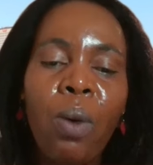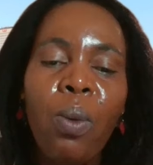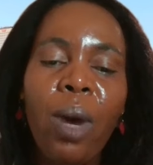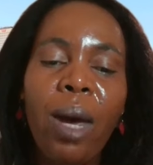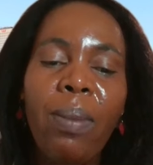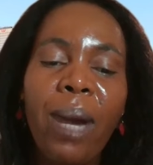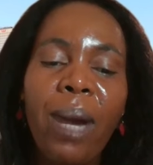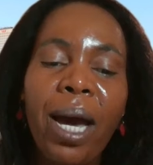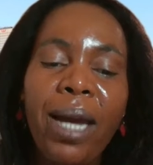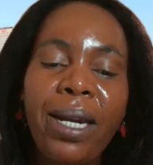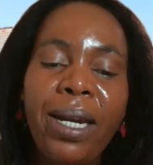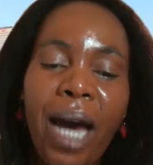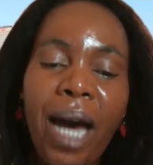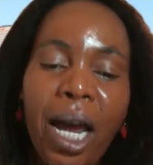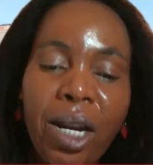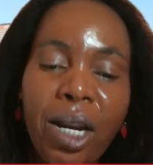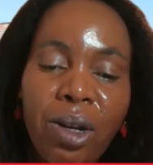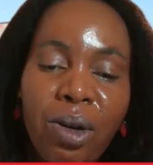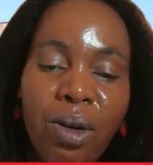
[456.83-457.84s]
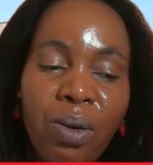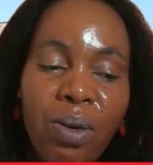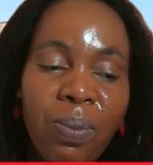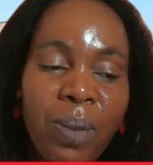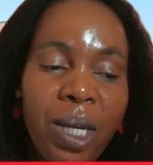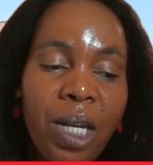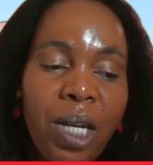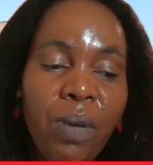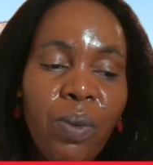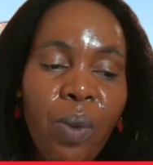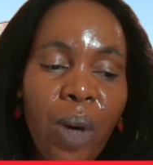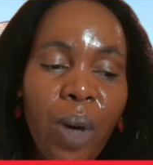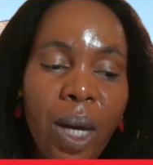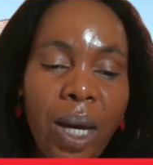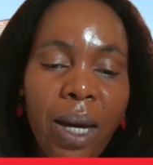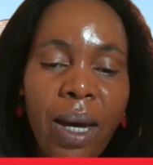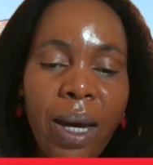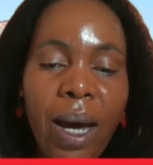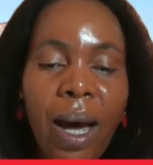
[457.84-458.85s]
whereby non-European
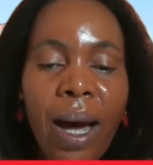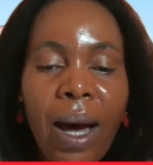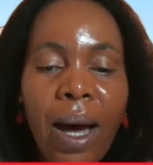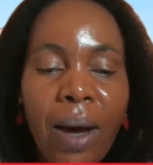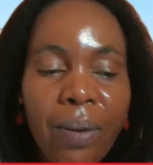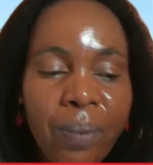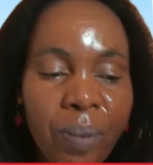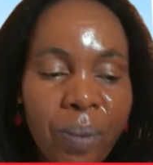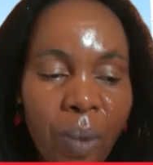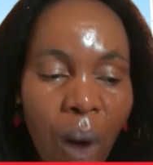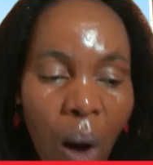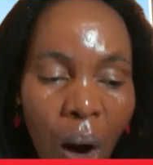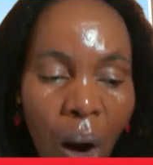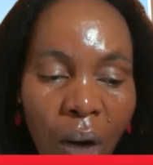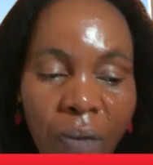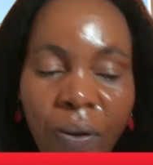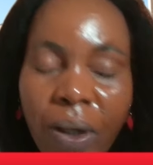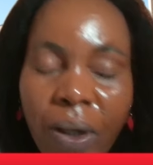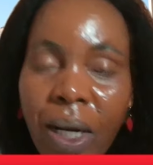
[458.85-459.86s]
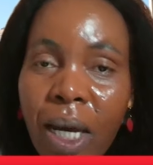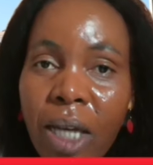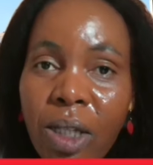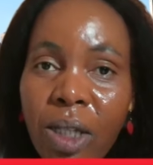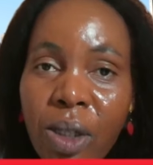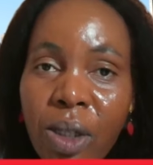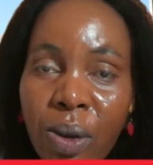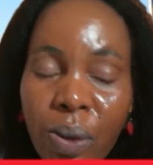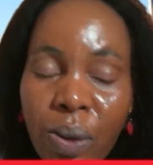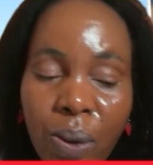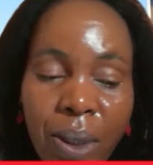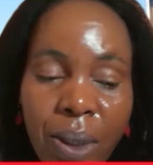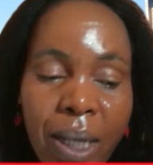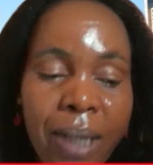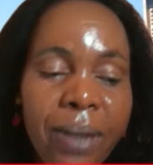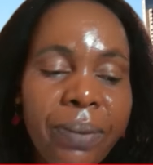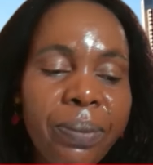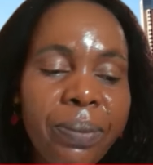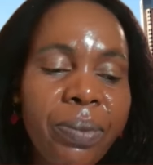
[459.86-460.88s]
were often
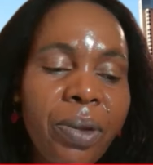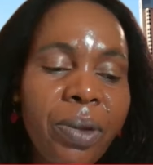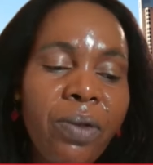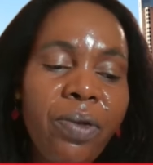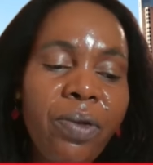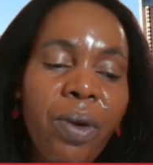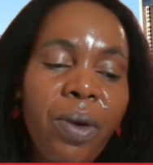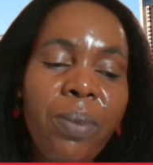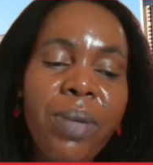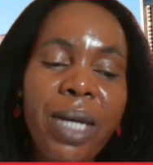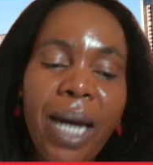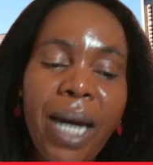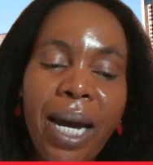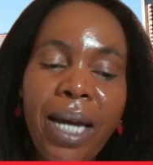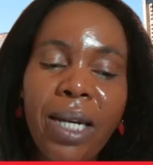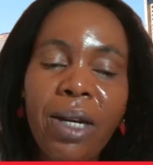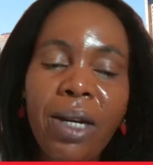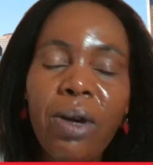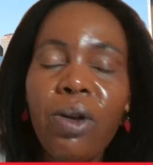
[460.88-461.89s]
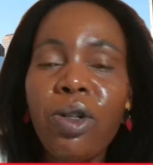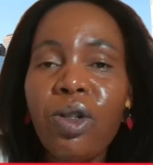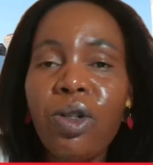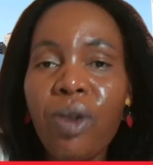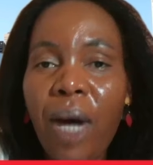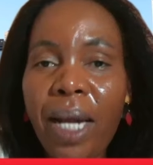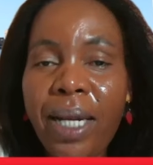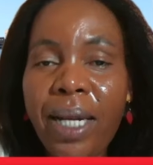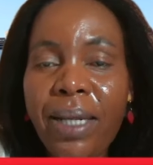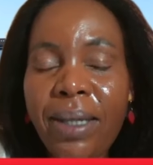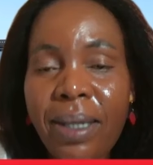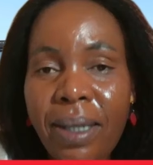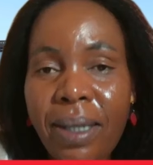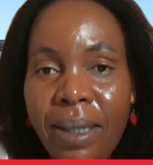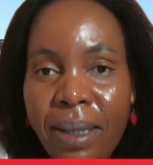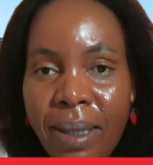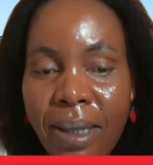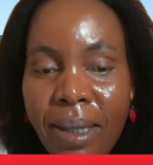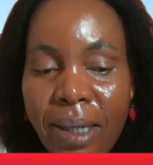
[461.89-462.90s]
excluded from gaining Australian
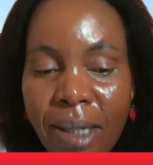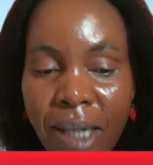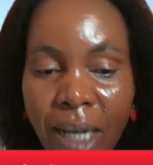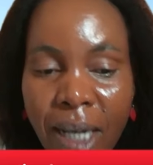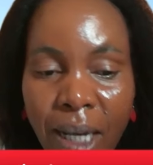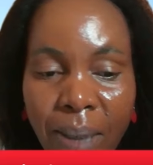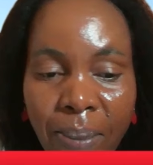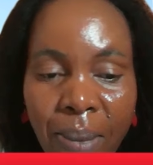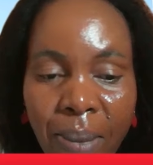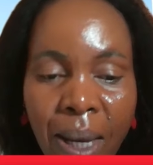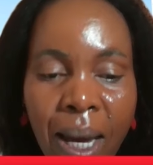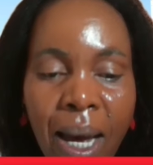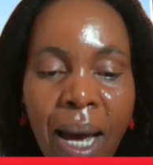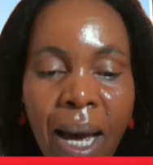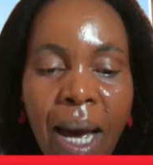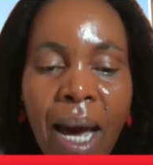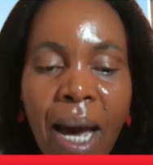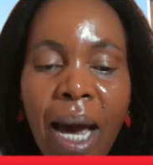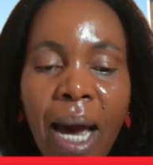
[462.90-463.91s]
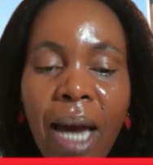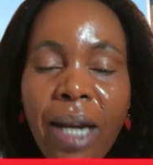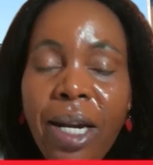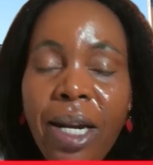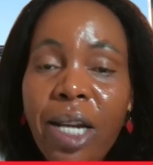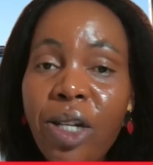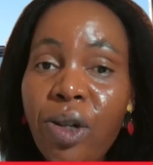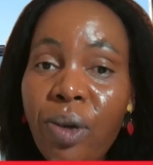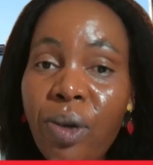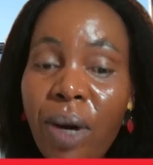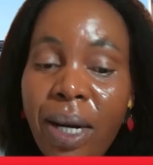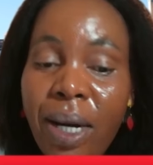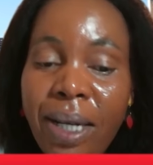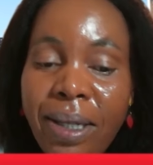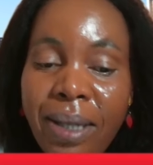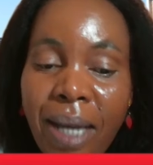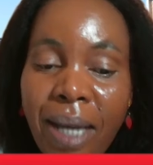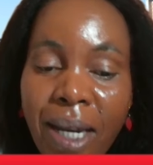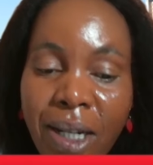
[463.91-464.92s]
citizenship and
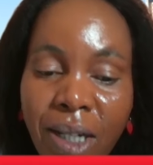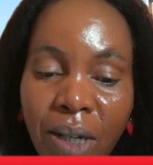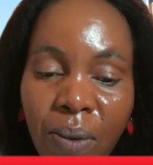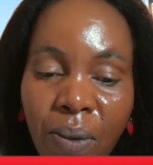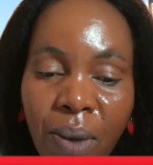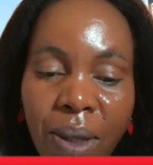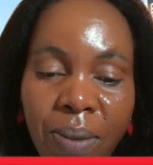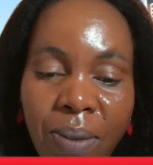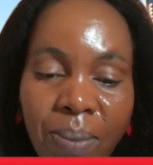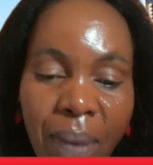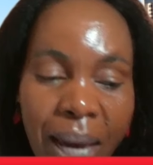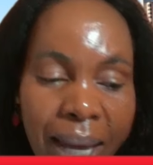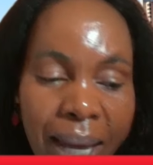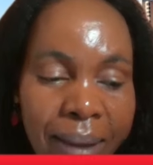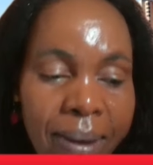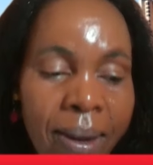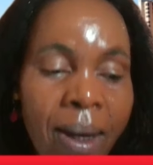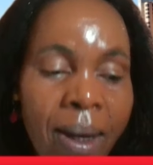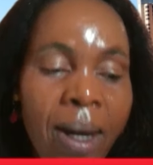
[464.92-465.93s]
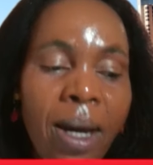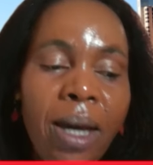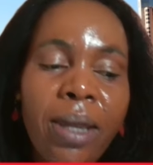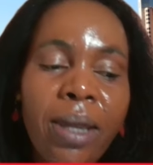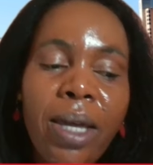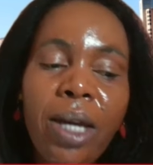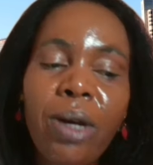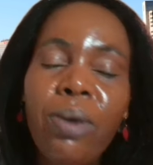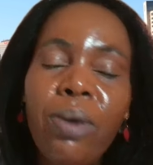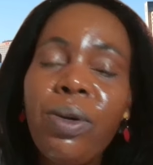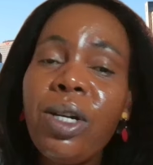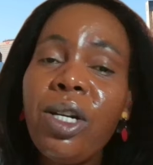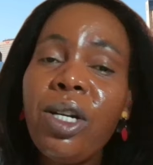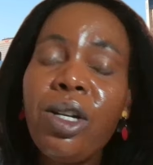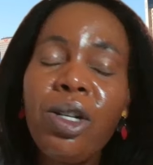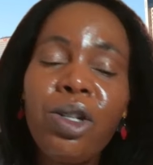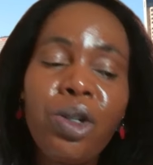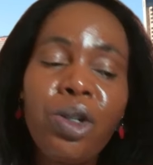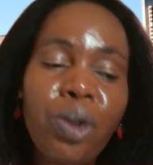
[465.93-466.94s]
naturalization, which meant they
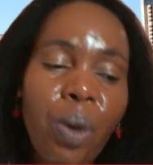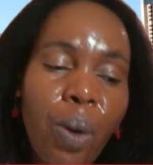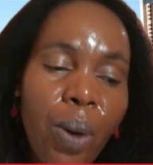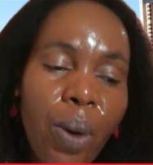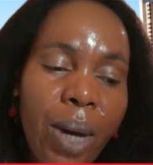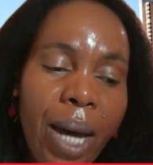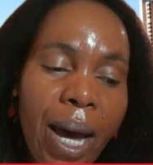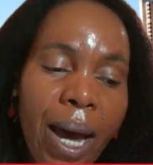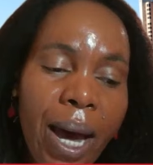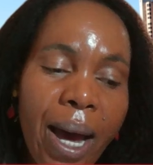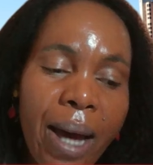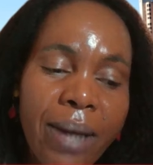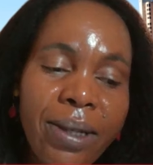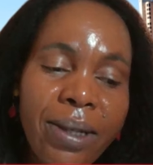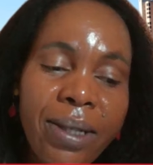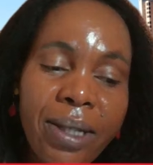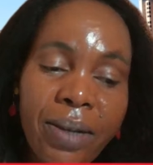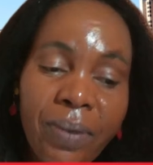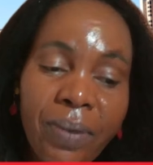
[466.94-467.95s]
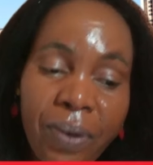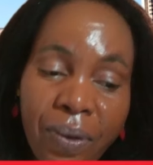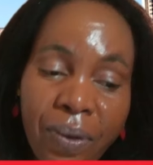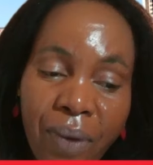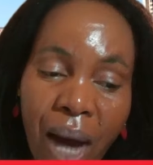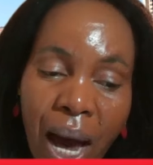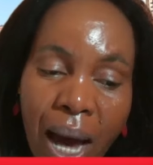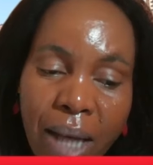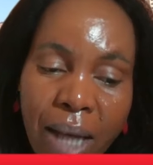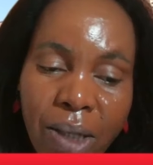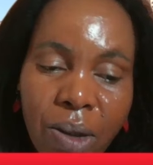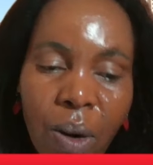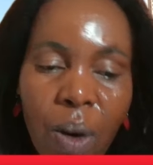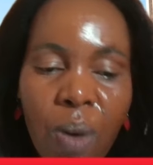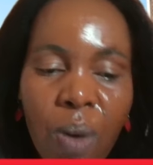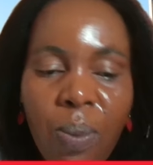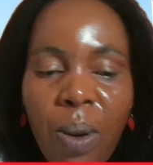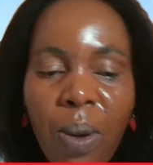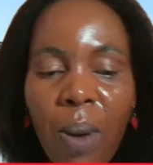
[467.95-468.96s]
couldn't enjoy civil rights,
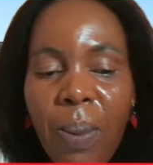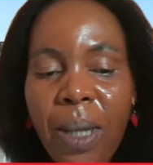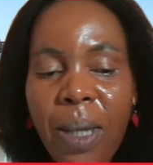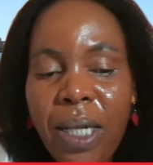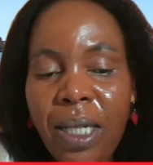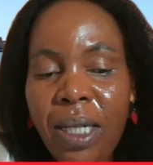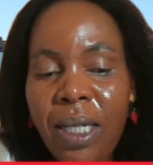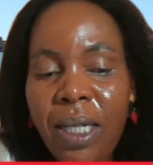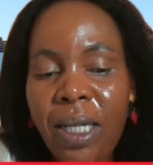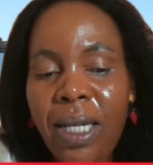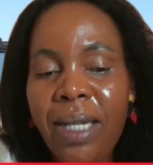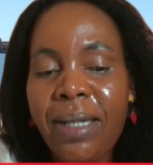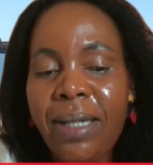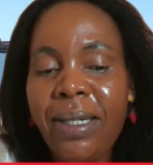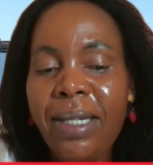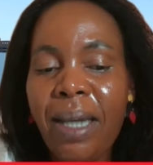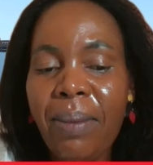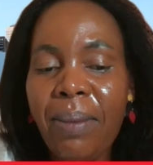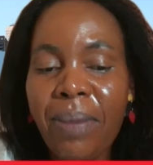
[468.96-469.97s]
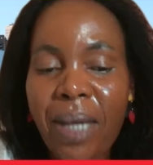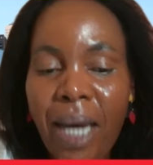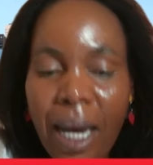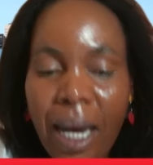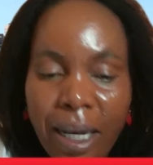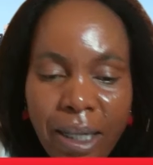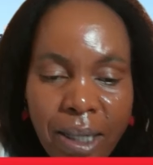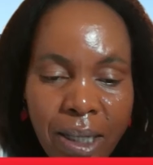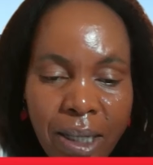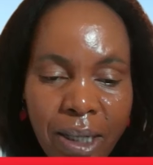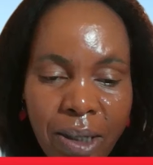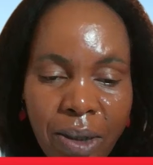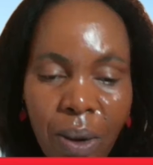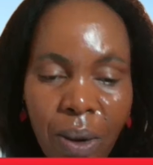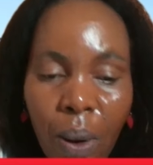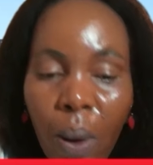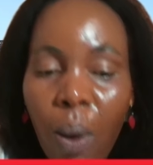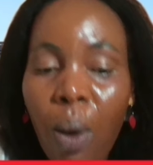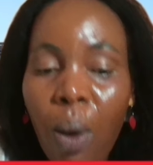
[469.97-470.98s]
own property in some
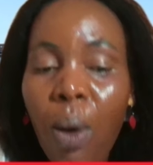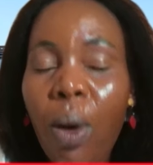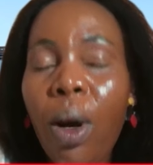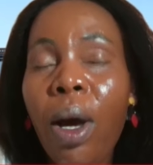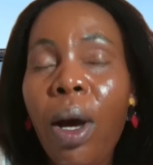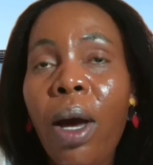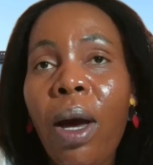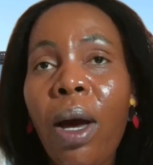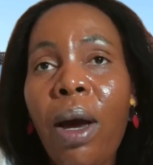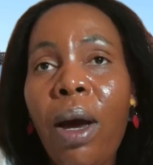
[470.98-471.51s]
cases, or